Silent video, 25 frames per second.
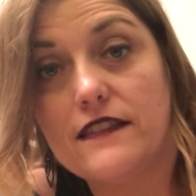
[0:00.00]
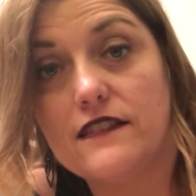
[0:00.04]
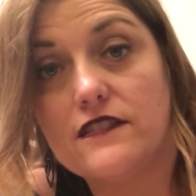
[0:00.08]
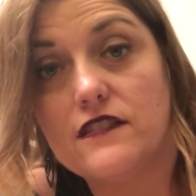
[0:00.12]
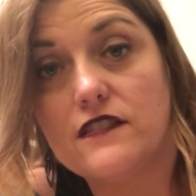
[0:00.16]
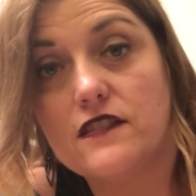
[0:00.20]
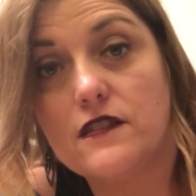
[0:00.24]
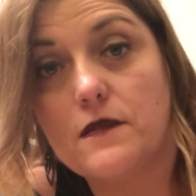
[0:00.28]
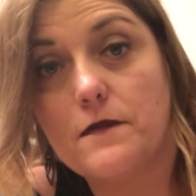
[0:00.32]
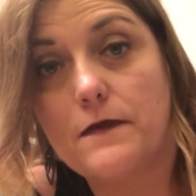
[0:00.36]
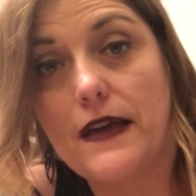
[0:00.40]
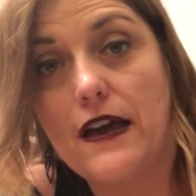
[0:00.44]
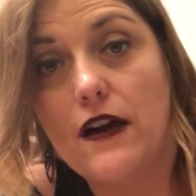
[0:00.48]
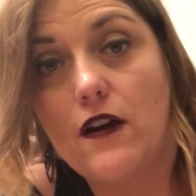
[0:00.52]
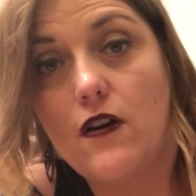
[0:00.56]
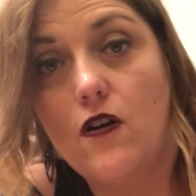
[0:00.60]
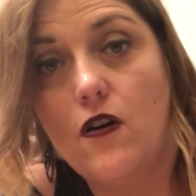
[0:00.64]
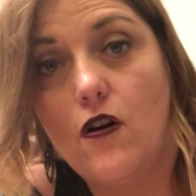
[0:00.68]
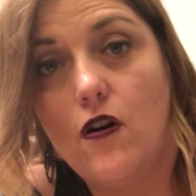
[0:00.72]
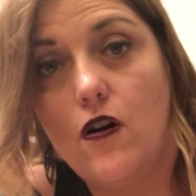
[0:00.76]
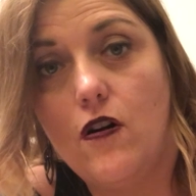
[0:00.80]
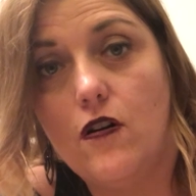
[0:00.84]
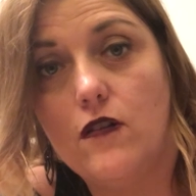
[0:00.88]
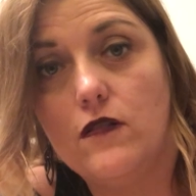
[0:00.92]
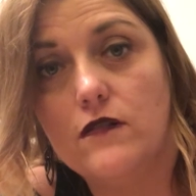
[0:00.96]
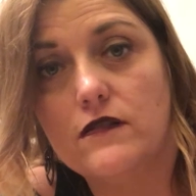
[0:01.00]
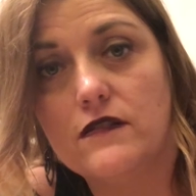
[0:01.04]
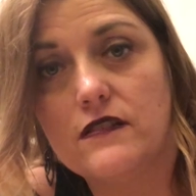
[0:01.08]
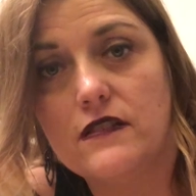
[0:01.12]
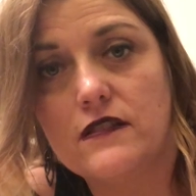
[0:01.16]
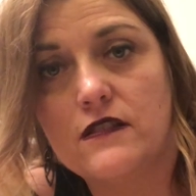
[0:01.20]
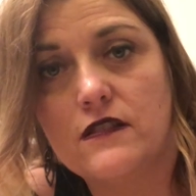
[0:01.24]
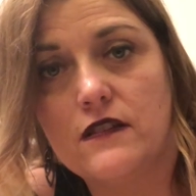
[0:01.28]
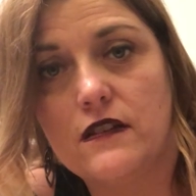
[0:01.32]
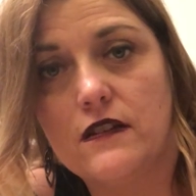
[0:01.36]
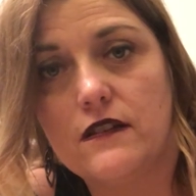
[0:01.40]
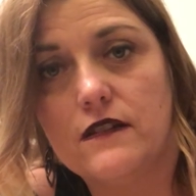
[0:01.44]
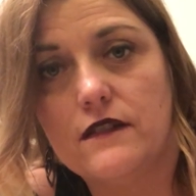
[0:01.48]
This is about all
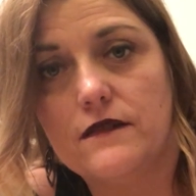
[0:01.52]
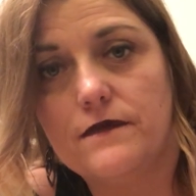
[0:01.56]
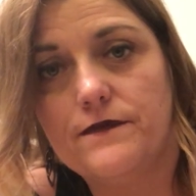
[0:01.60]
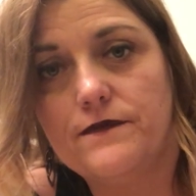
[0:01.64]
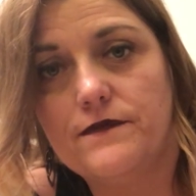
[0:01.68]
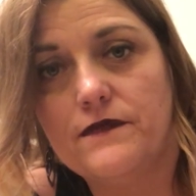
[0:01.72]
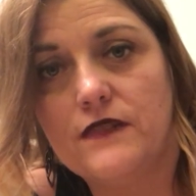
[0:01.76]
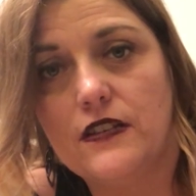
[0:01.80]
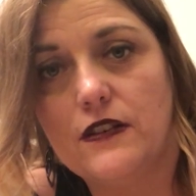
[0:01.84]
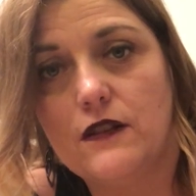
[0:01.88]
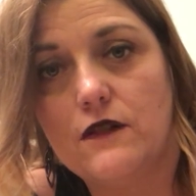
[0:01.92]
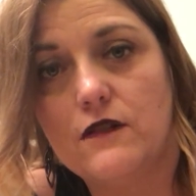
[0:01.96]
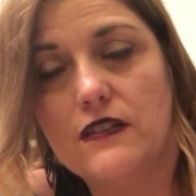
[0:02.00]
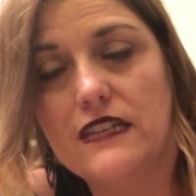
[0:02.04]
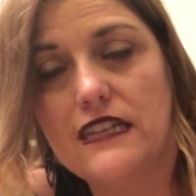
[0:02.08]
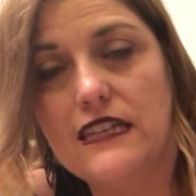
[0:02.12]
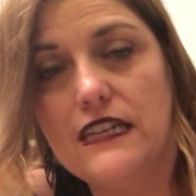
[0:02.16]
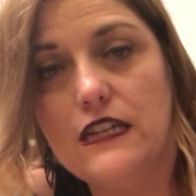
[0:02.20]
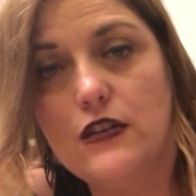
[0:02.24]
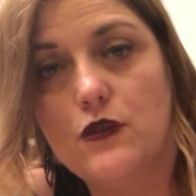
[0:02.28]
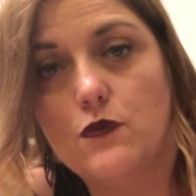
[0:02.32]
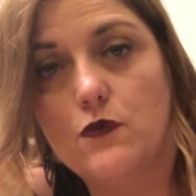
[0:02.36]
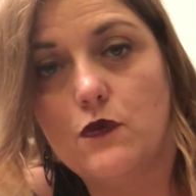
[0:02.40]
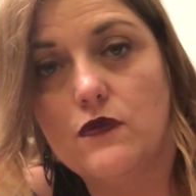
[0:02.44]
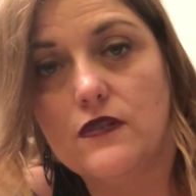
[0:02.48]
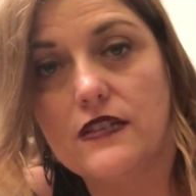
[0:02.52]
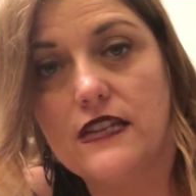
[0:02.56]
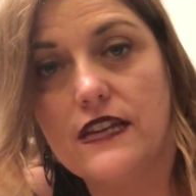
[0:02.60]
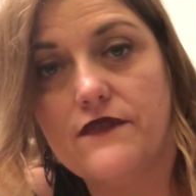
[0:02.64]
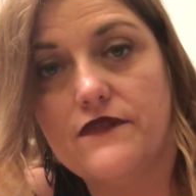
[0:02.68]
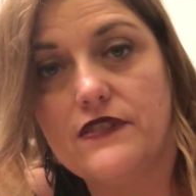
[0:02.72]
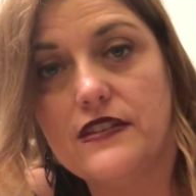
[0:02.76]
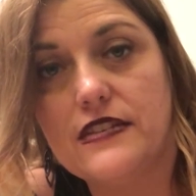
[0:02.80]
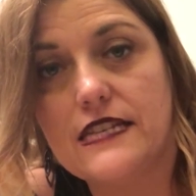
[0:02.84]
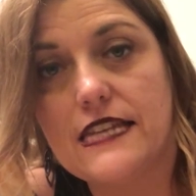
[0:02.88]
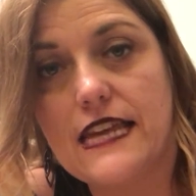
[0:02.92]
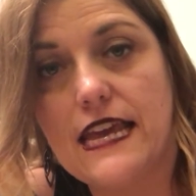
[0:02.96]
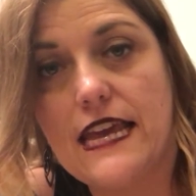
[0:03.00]
the, you know, equal give
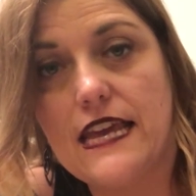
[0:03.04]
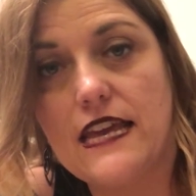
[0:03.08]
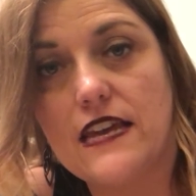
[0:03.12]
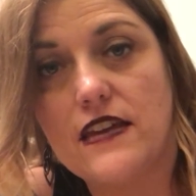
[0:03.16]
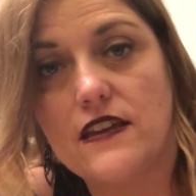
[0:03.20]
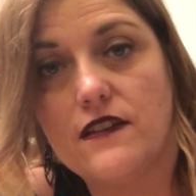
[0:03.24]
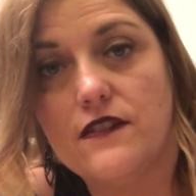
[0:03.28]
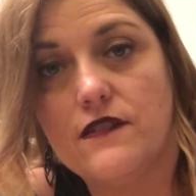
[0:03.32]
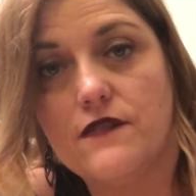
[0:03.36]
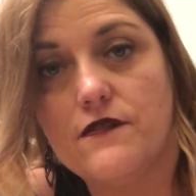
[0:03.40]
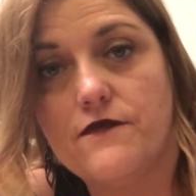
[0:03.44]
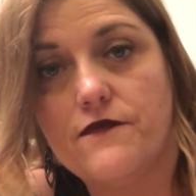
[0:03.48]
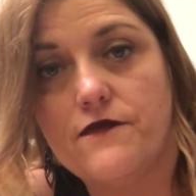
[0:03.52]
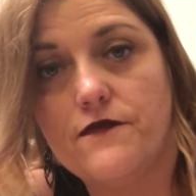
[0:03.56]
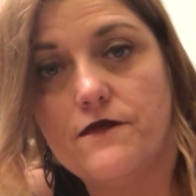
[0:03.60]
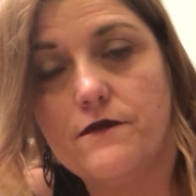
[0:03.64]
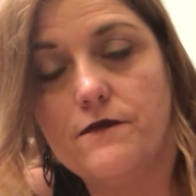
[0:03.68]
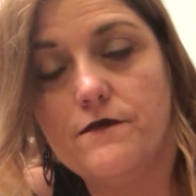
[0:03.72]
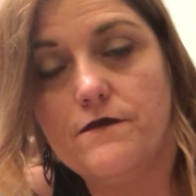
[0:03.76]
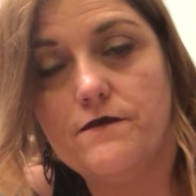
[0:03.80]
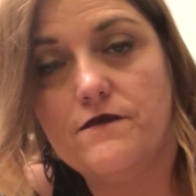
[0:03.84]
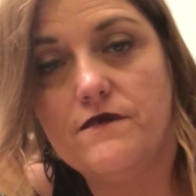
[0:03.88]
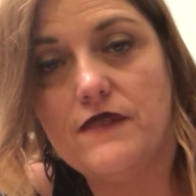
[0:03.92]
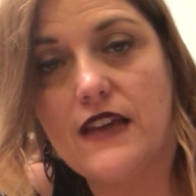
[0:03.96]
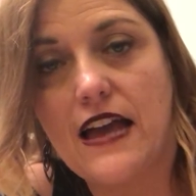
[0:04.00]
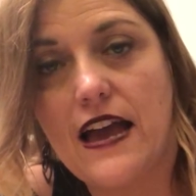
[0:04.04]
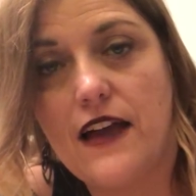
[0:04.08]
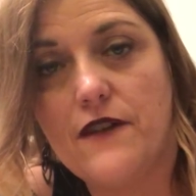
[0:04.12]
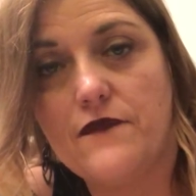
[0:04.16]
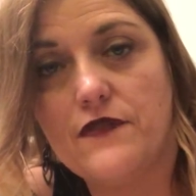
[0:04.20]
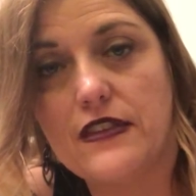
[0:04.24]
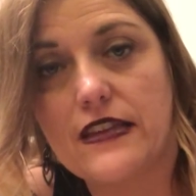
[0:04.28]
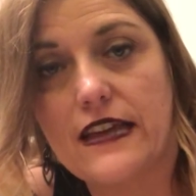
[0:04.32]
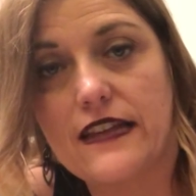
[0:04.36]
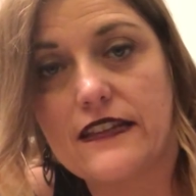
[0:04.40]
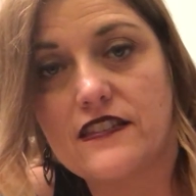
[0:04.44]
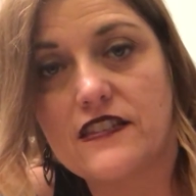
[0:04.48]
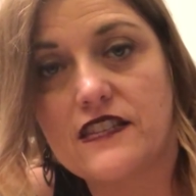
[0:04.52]
and take of
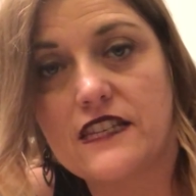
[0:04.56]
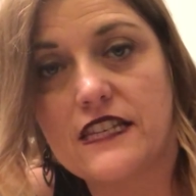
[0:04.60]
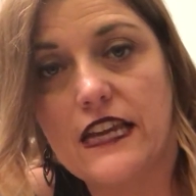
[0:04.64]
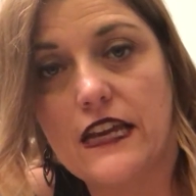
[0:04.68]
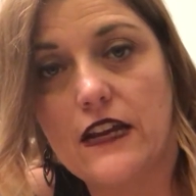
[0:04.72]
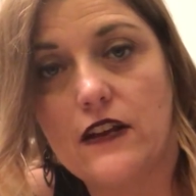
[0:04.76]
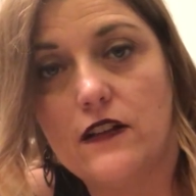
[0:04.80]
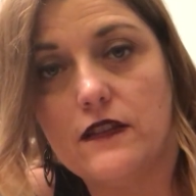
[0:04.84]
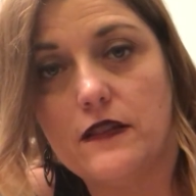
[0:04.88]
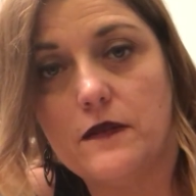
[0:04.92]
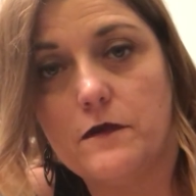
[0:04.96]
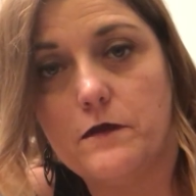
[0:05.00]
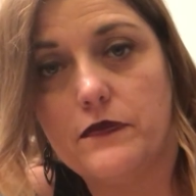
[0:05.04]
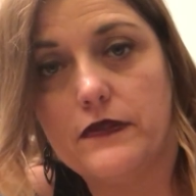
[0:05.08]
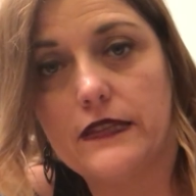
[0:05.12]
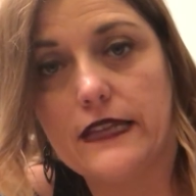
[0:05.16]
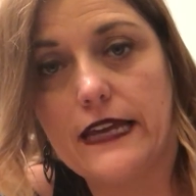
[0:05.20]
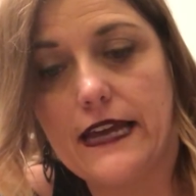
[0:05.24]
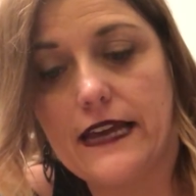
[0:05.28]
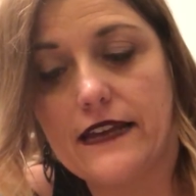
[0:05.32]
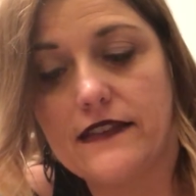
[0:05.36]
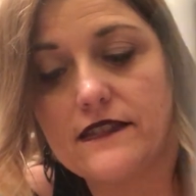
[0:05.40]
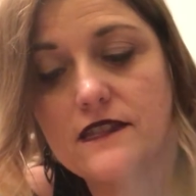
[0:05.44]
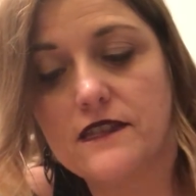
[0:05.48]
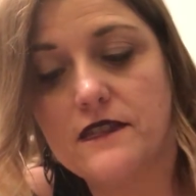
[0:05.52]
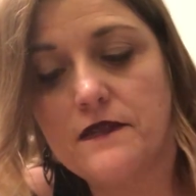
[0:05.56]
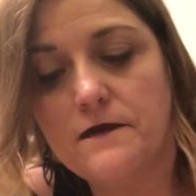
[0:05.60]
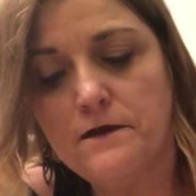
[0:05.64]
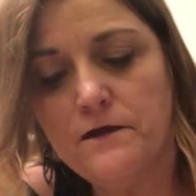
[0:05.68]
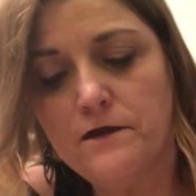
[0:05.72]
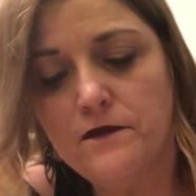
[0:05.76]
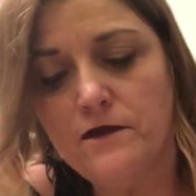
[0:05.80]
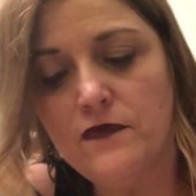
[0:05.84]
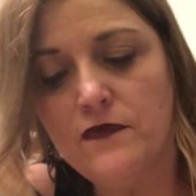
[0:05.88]
having that scale in place.